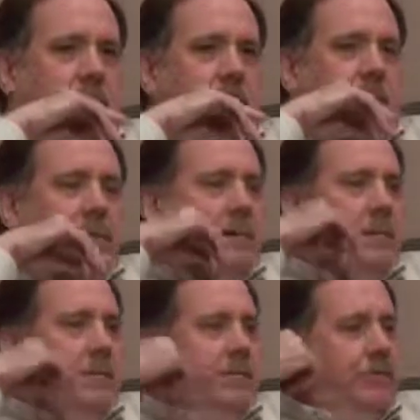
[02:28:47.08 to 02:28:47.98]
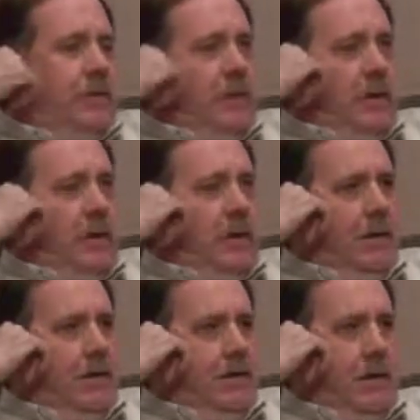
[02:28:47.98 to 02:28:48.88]
I think there's certainly
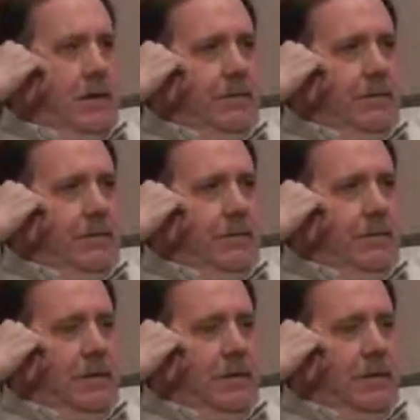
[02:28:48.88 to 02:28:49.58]
other factors.